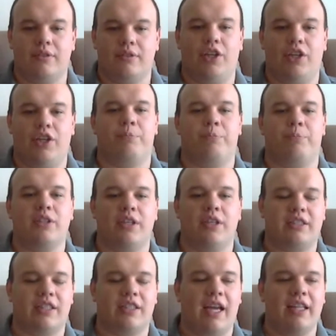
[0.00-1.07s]
And you're building.
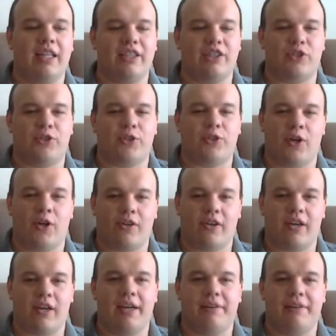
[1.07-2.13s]
It's kind of like
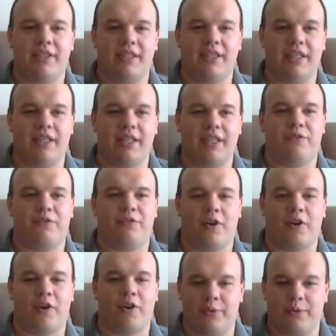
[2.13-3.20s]
Starcraft in a
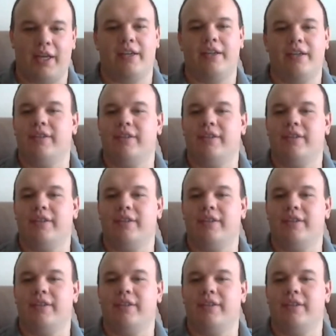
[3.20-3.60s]
Farmville way.